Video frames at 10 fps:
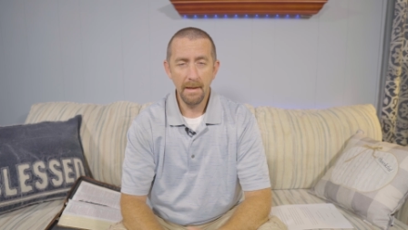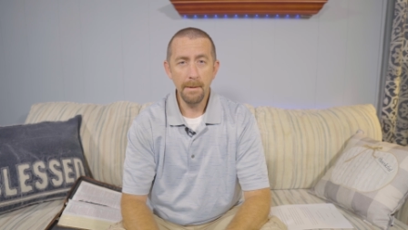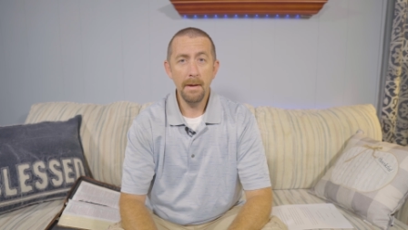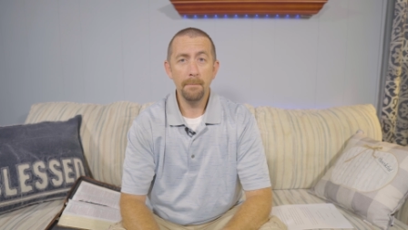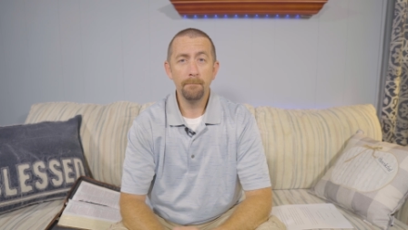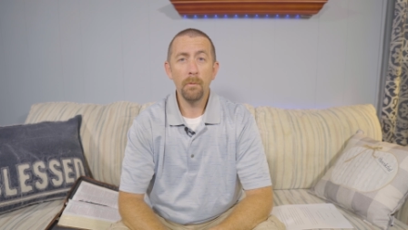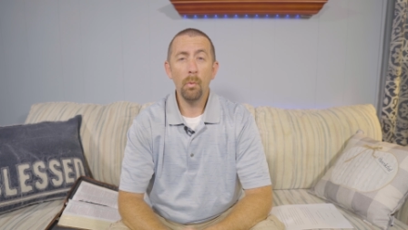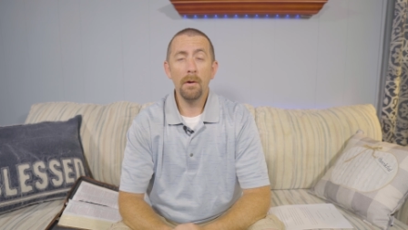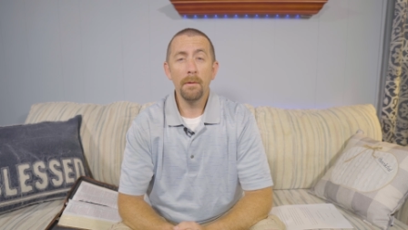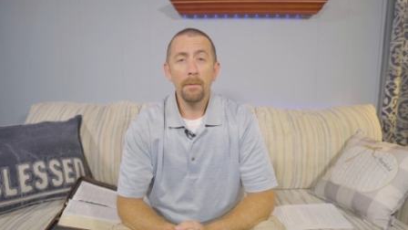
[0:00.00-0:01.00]
amen.
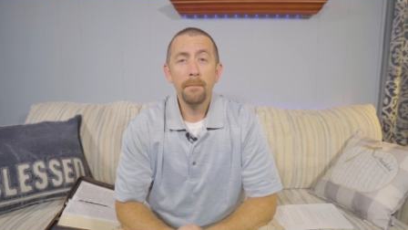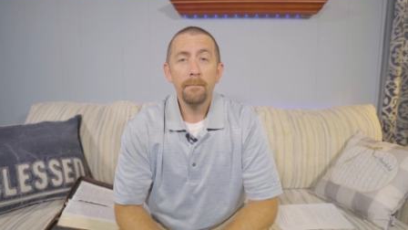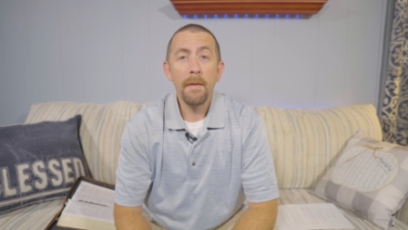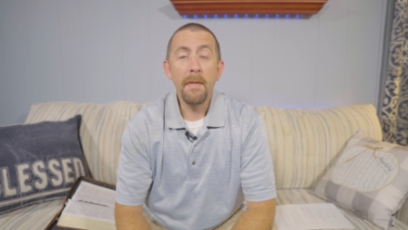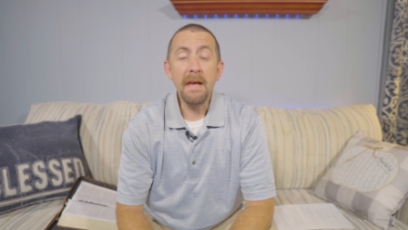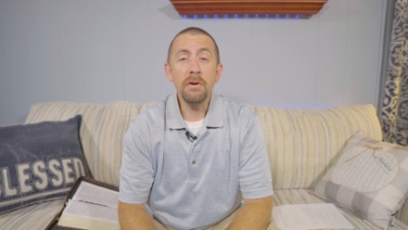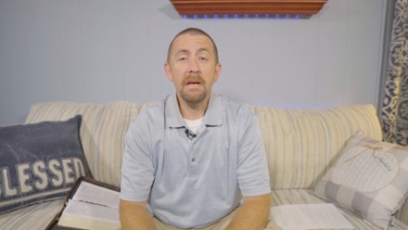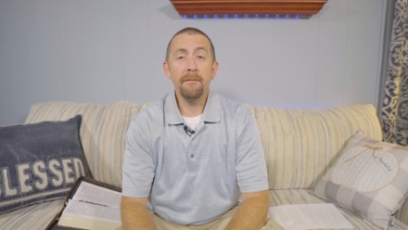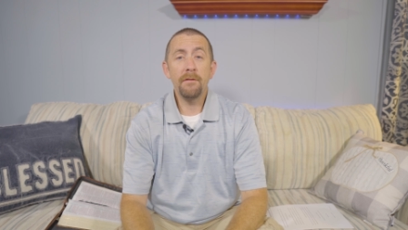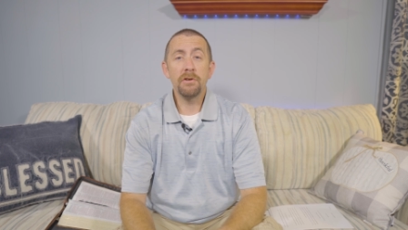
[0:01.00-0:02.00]
Well, thank you
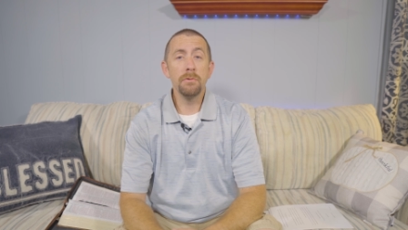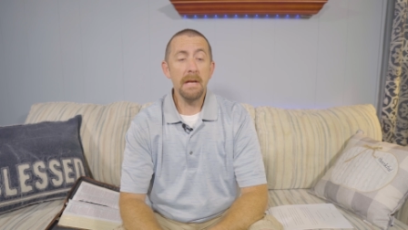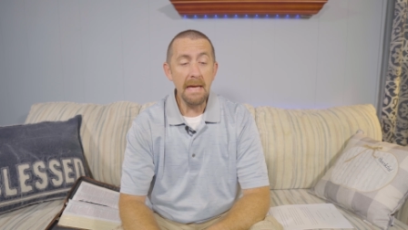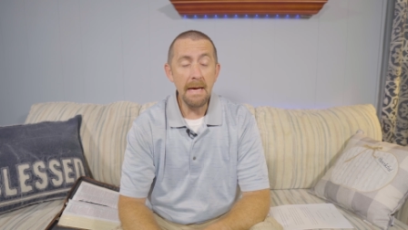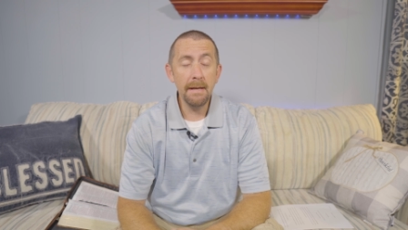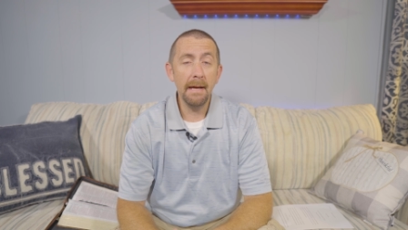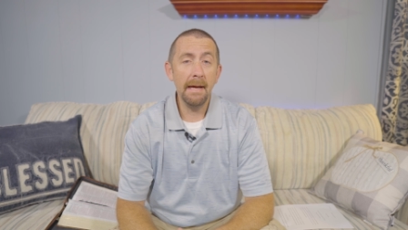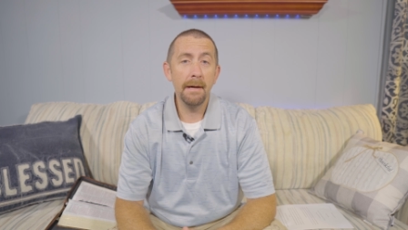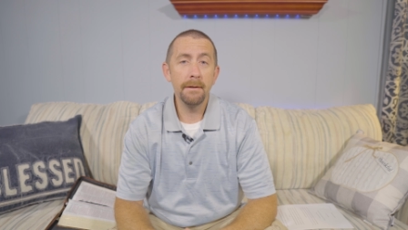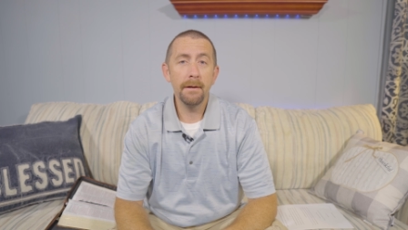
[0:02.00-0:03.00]
again for tuning in.
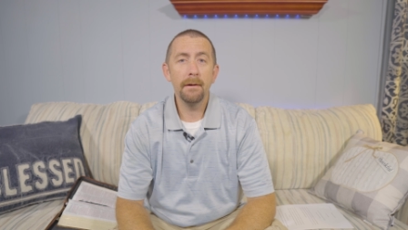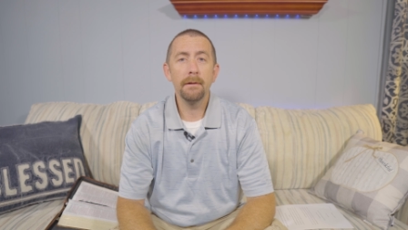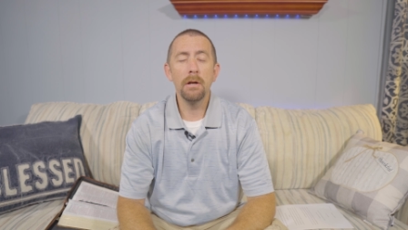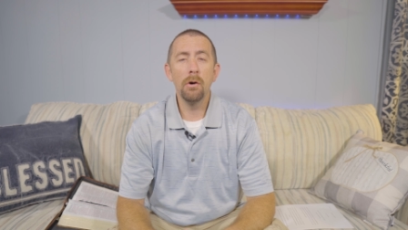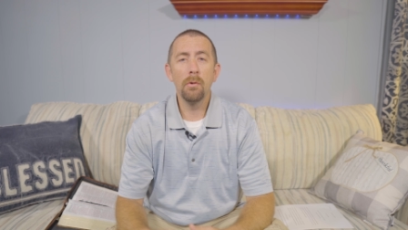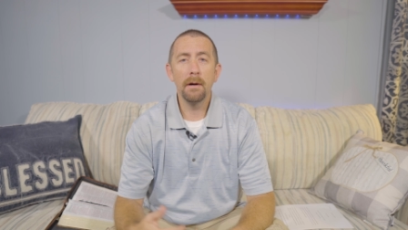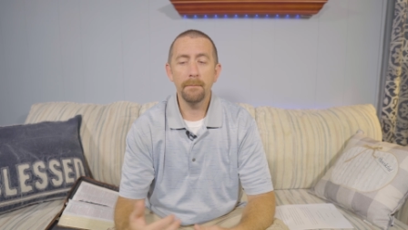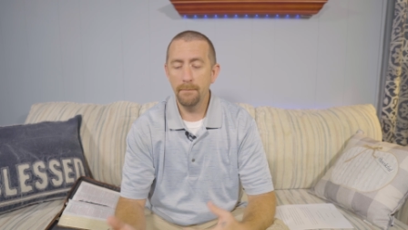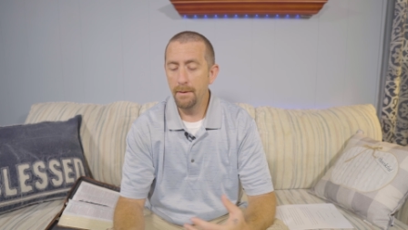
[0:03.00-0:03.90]
And, you know,